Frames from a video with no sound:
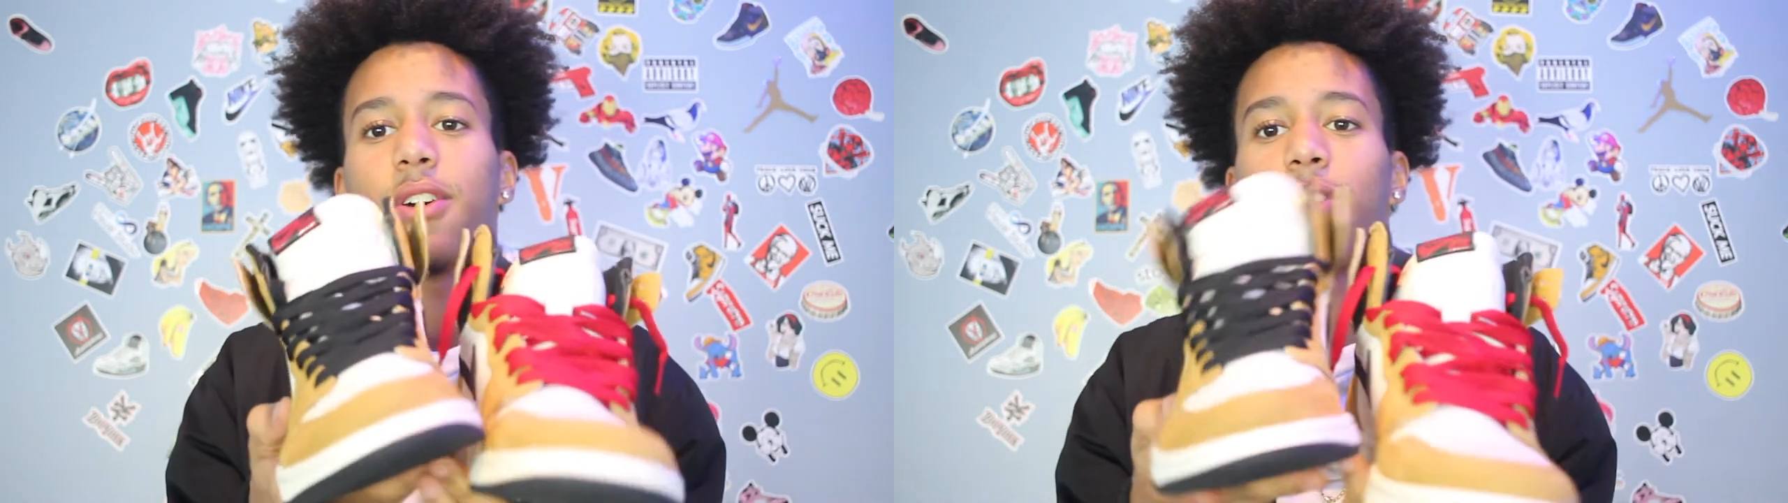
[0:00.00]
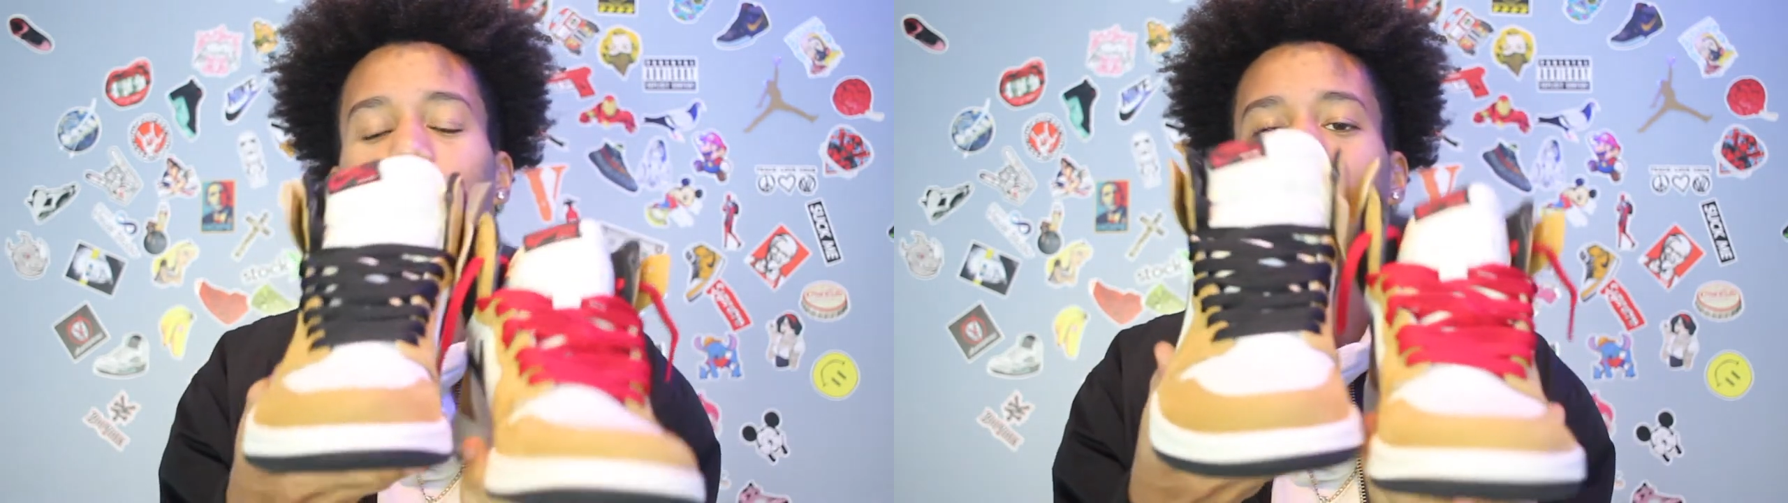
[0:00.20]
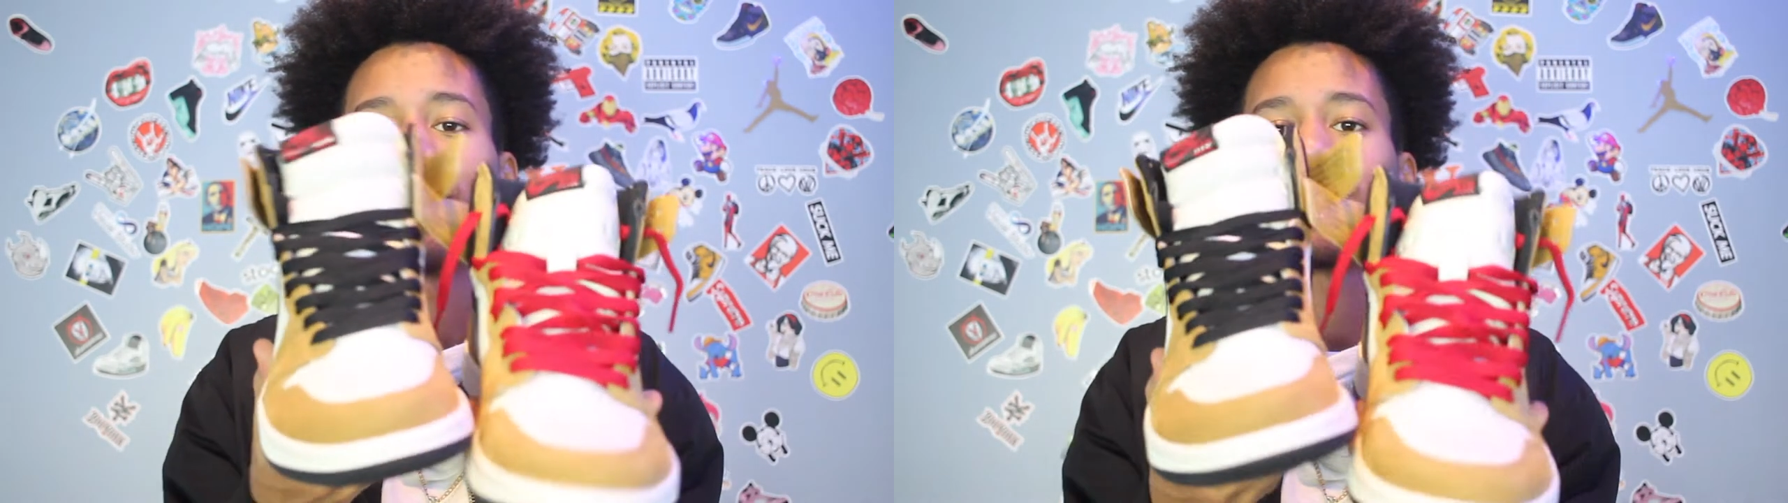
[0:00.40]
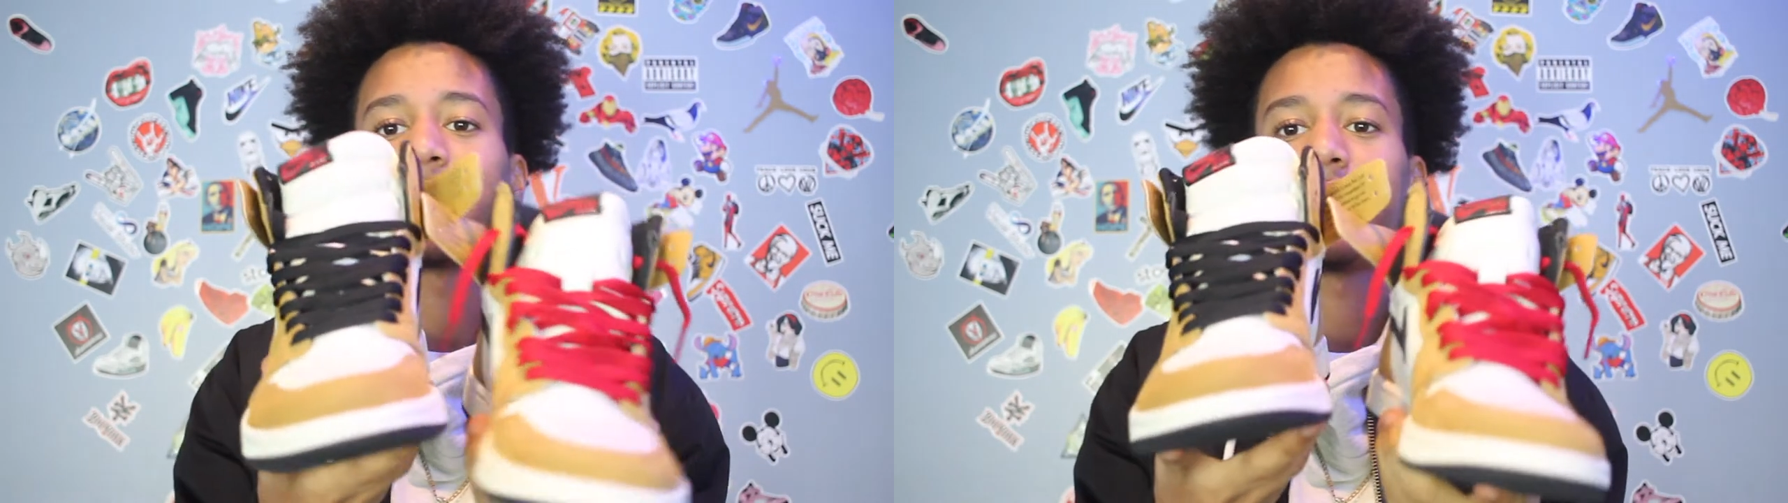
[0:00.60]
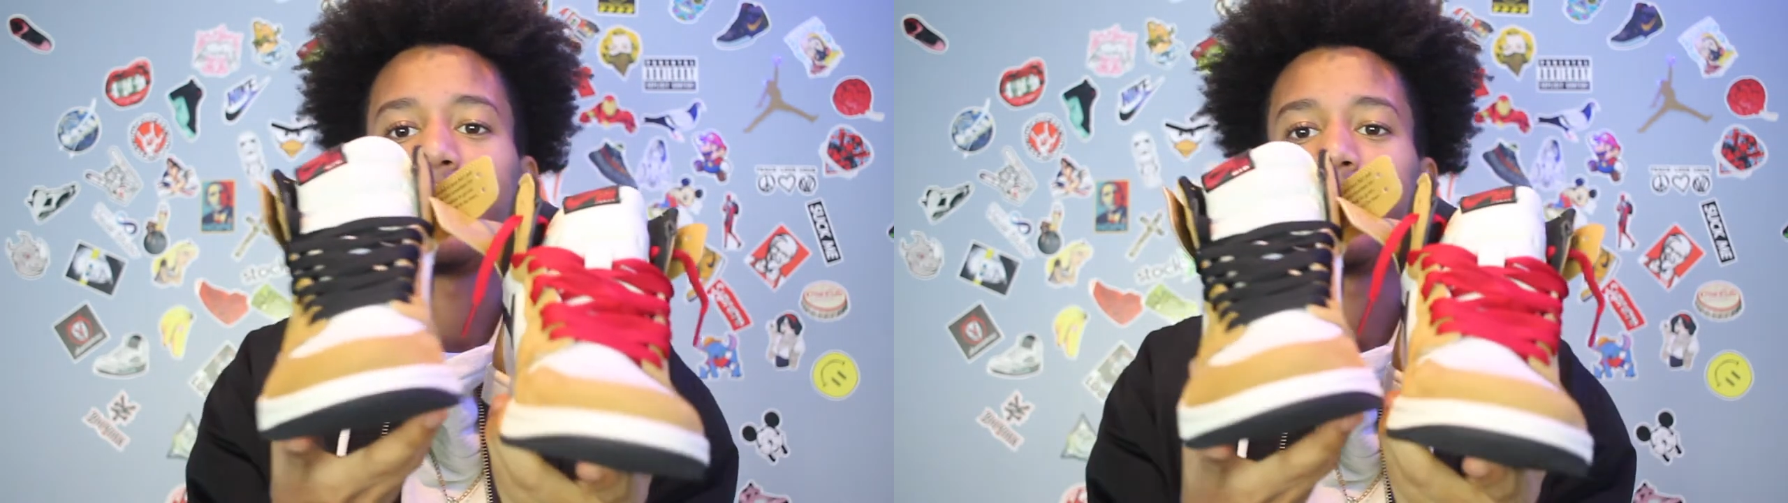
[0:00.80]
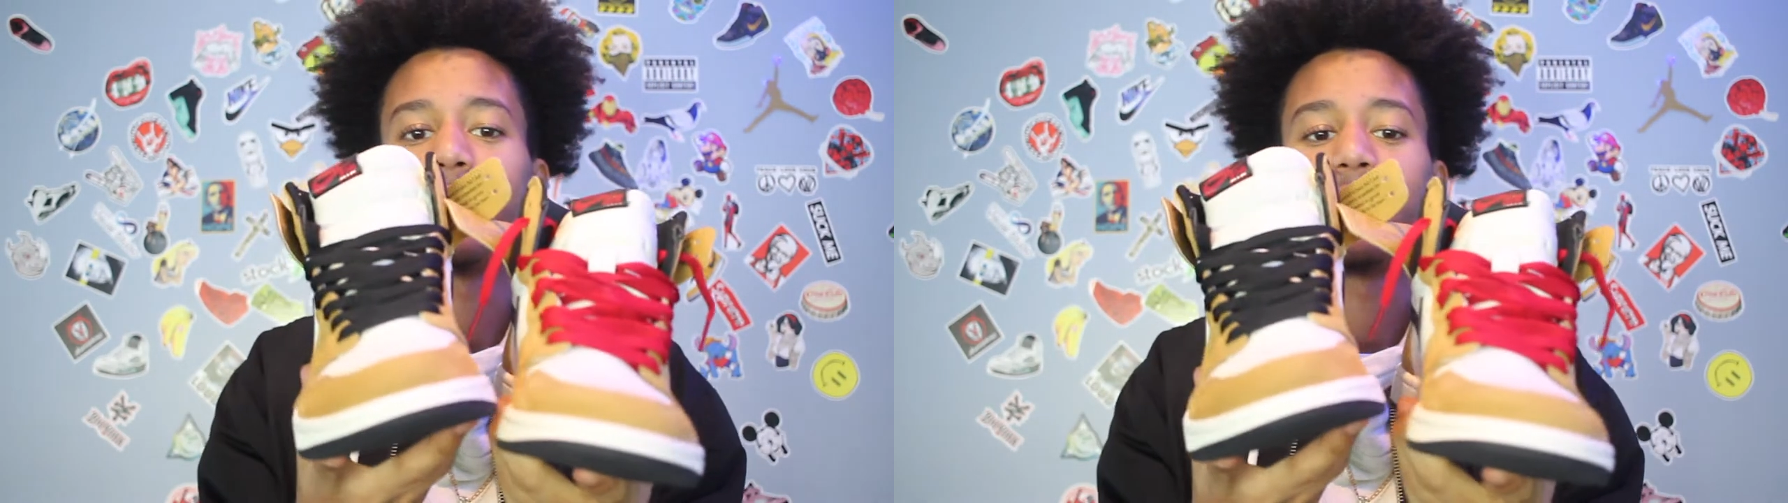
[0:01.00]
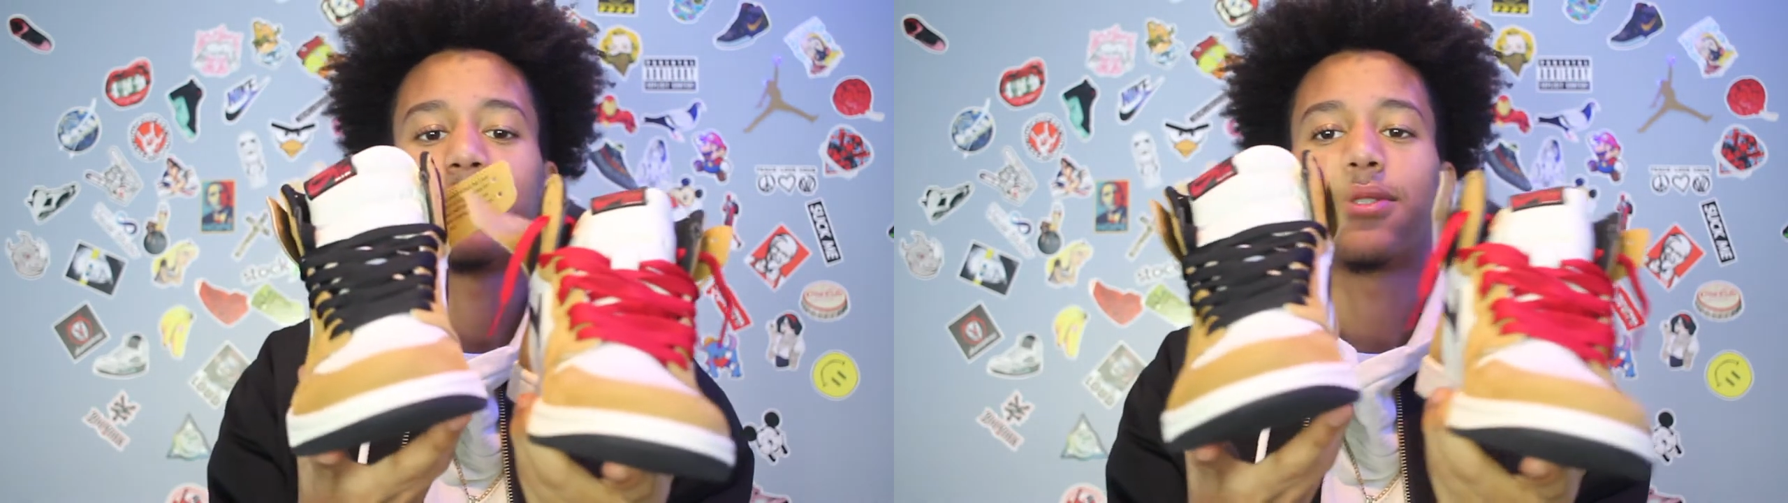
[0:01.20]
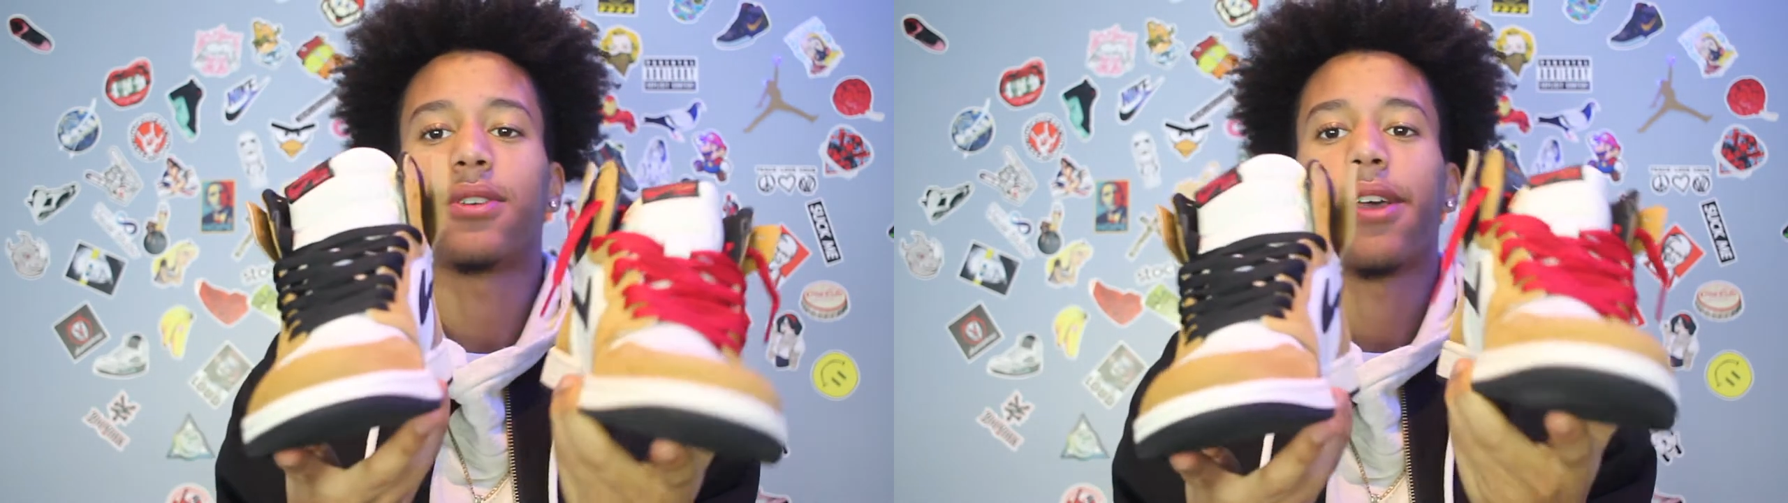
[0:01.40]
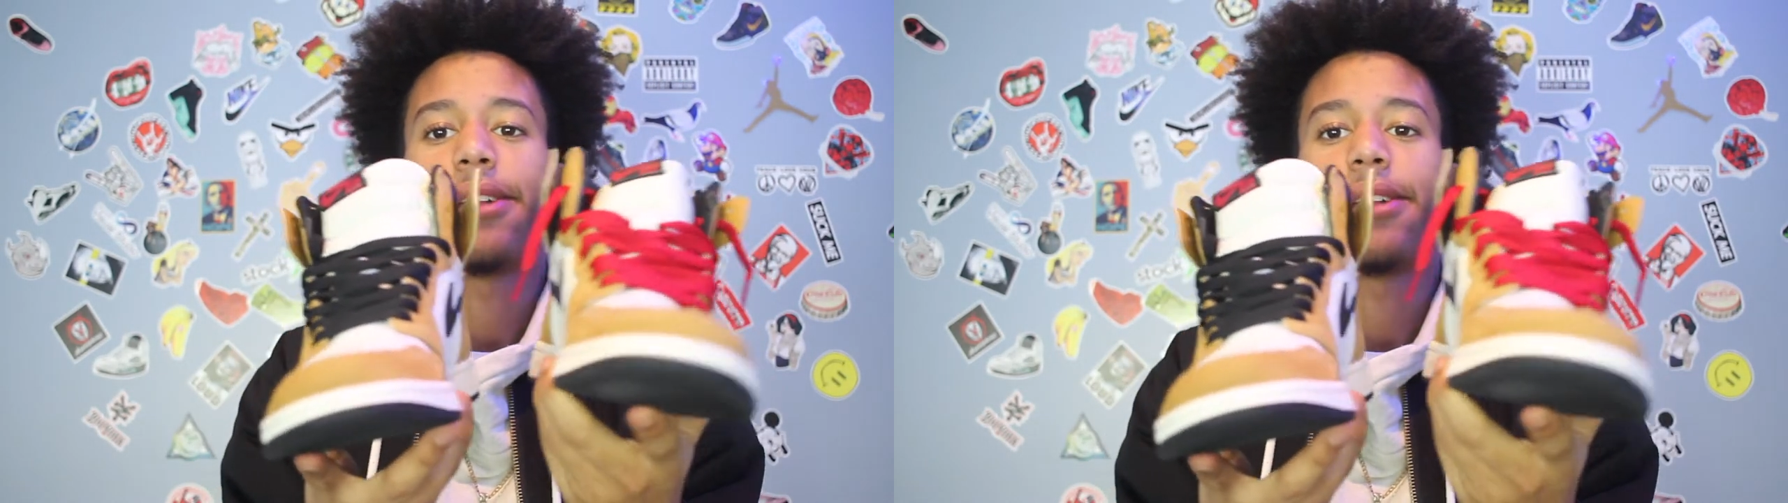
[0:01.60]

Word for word: on both sneakers.